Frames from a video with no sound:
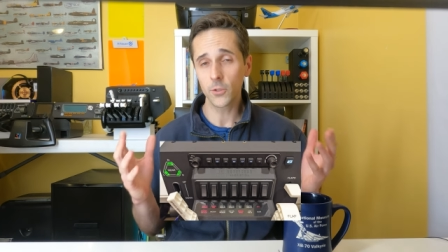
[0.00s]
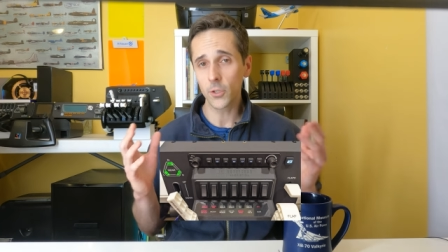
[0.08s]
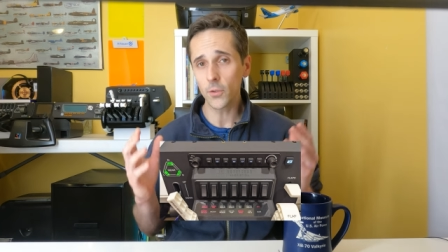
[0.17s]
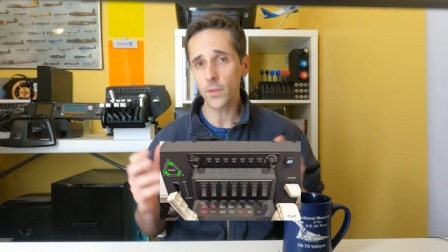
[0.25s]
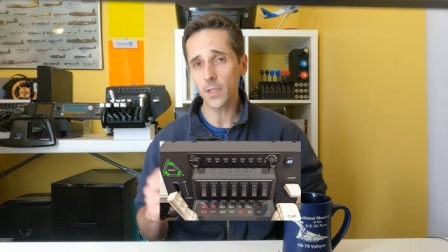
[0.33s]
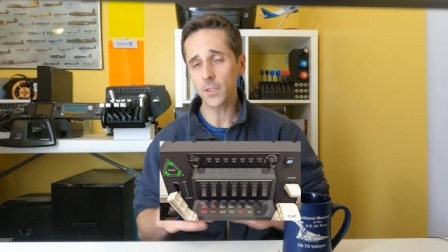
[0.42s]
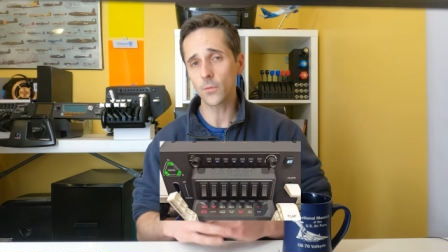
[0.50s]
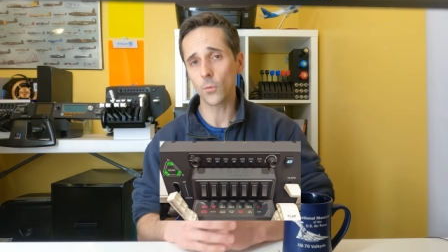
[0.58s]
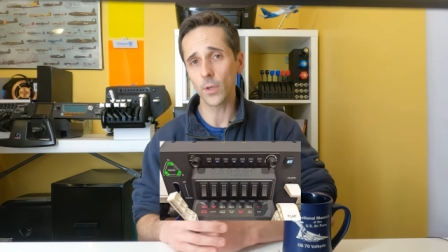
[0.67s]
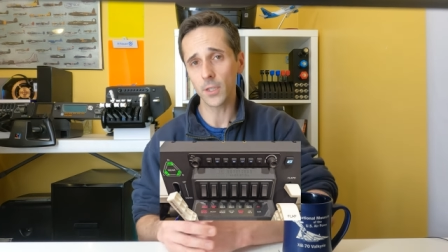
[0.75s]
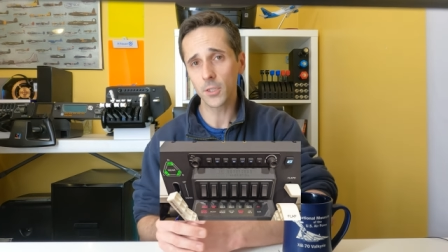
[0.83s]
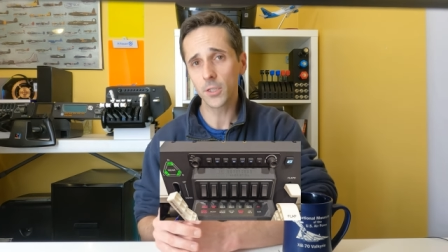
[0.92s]
Two things of
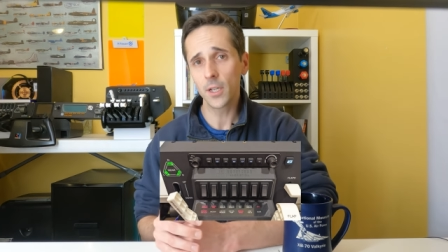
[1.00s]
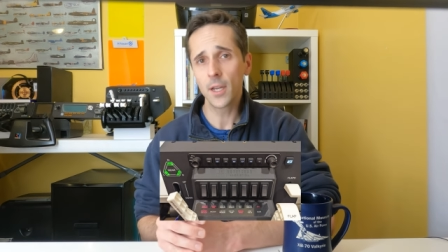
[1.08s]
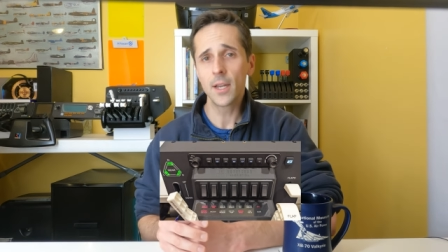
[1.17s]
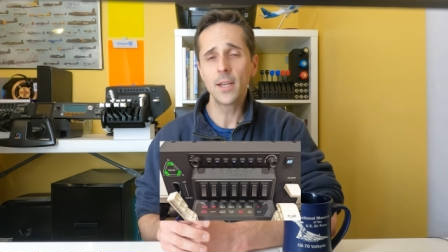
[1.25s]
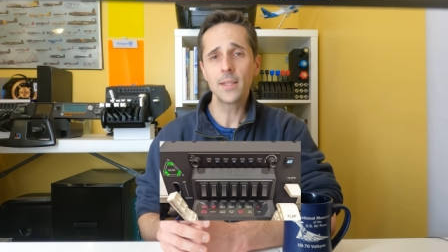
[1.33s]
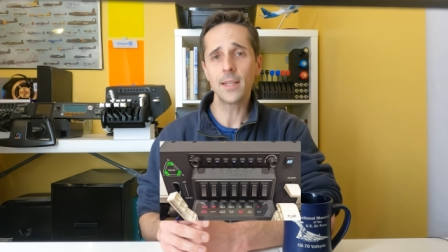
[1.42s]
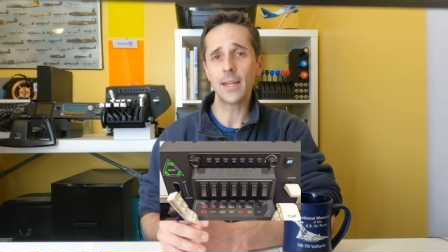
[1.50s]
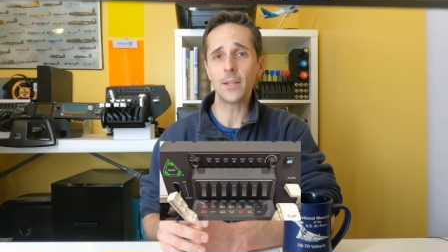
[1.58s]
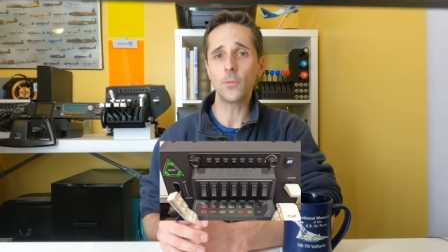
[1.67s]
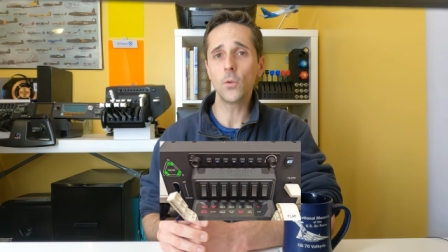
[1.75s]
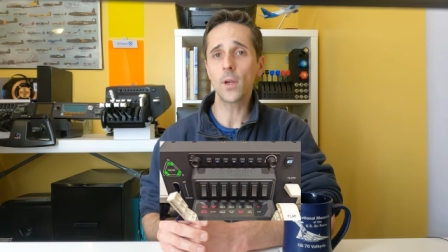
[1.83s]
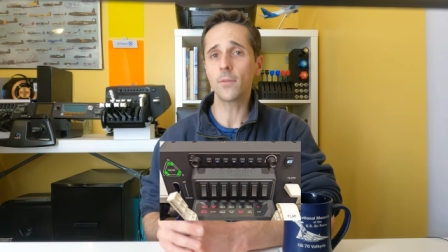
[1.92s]
which that
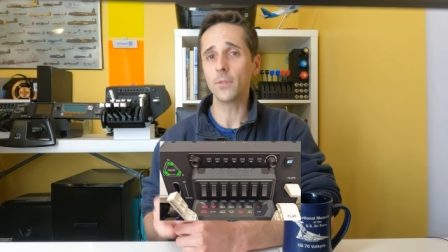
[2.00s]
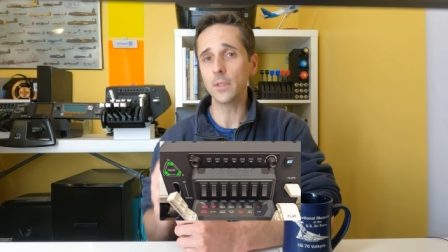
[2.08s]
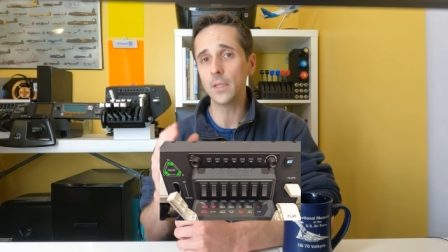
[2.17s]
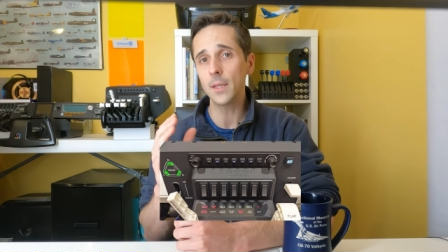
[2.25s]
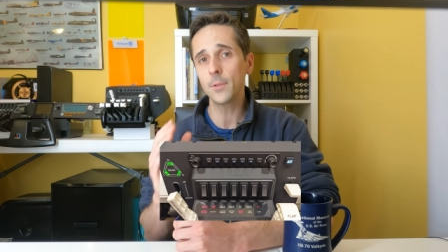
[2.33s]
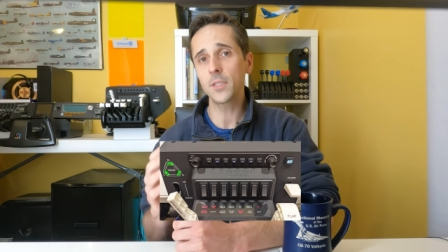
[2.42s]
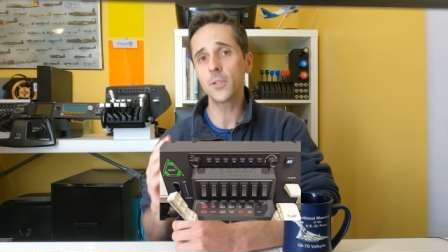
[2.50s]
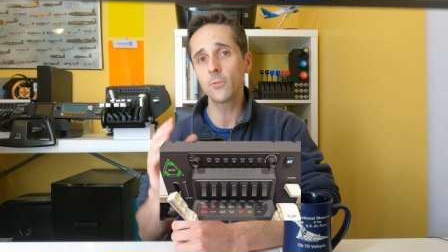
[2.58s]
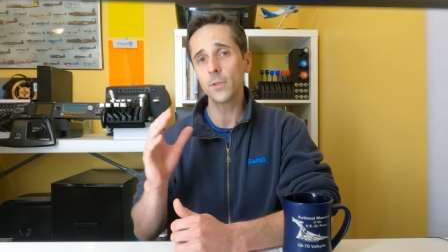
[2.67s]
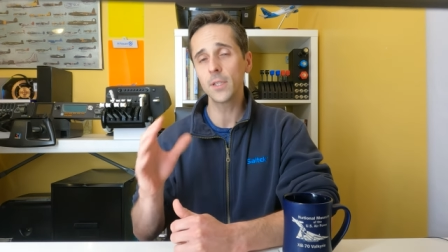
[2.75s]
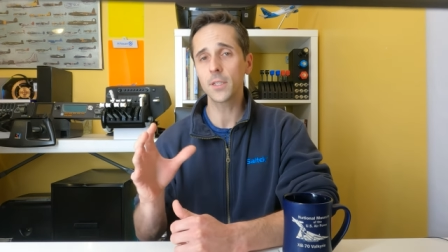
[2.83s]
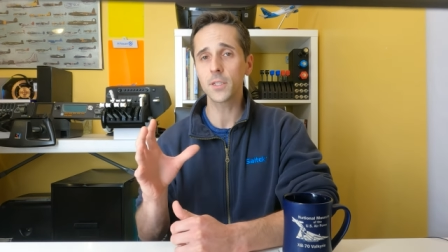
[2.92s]
if you have limited
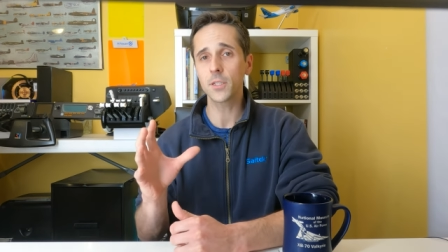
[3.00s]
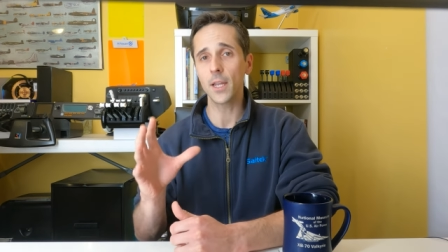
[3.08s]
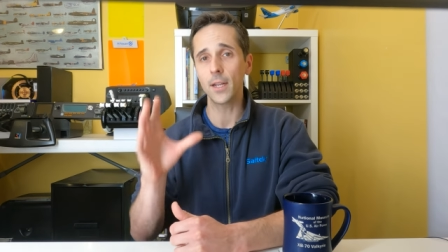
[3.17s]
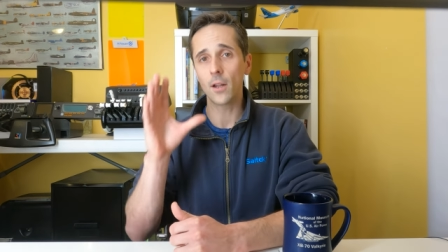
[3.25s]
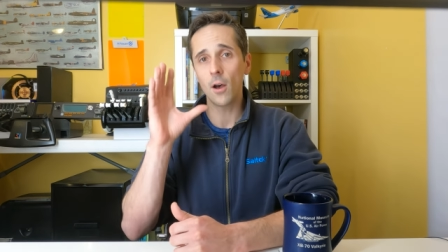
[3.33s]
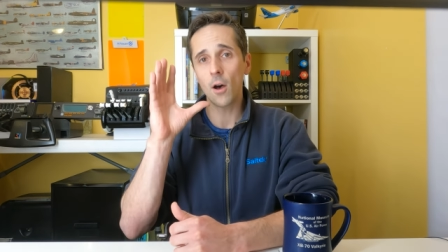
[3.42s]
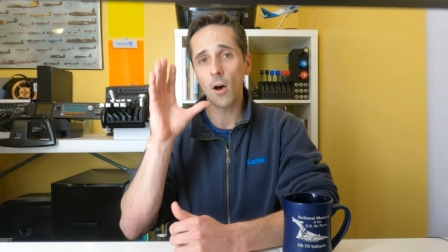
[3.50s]
real estate